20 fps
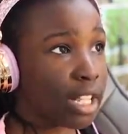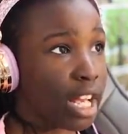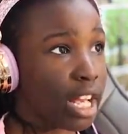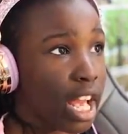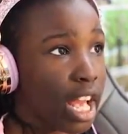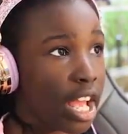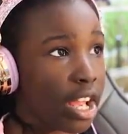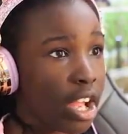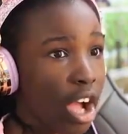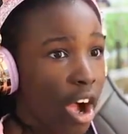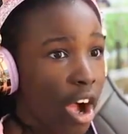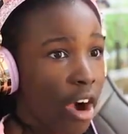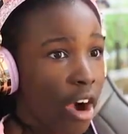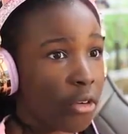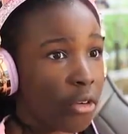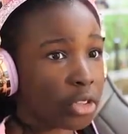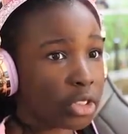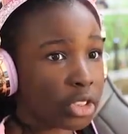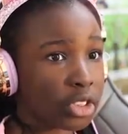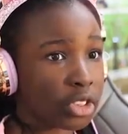
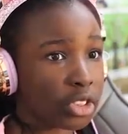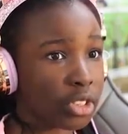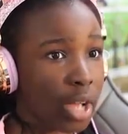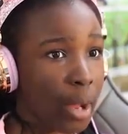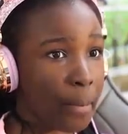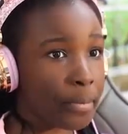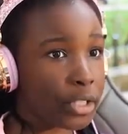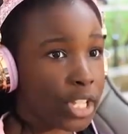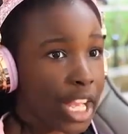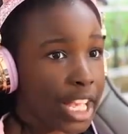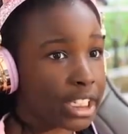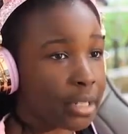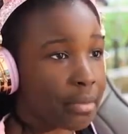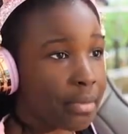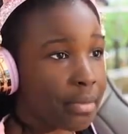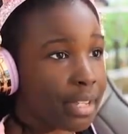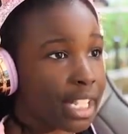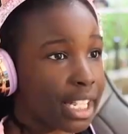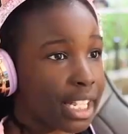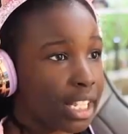Ayo! Stop chasing
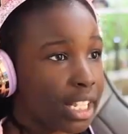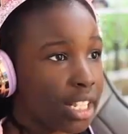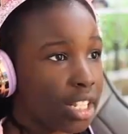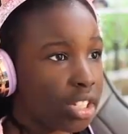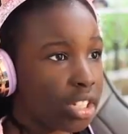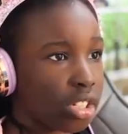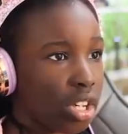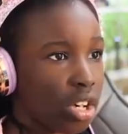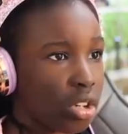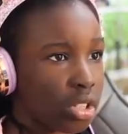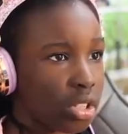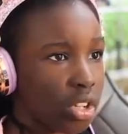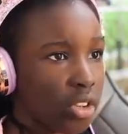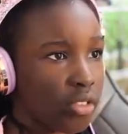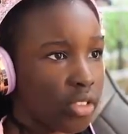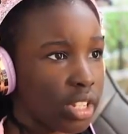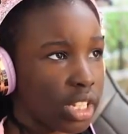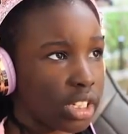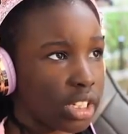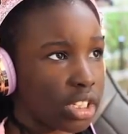me! Oh, you're
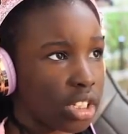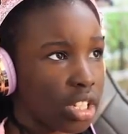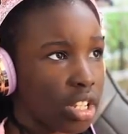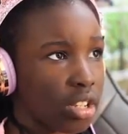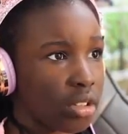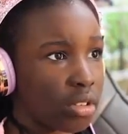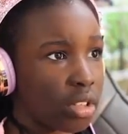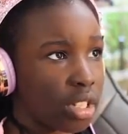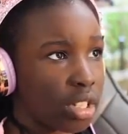really slow.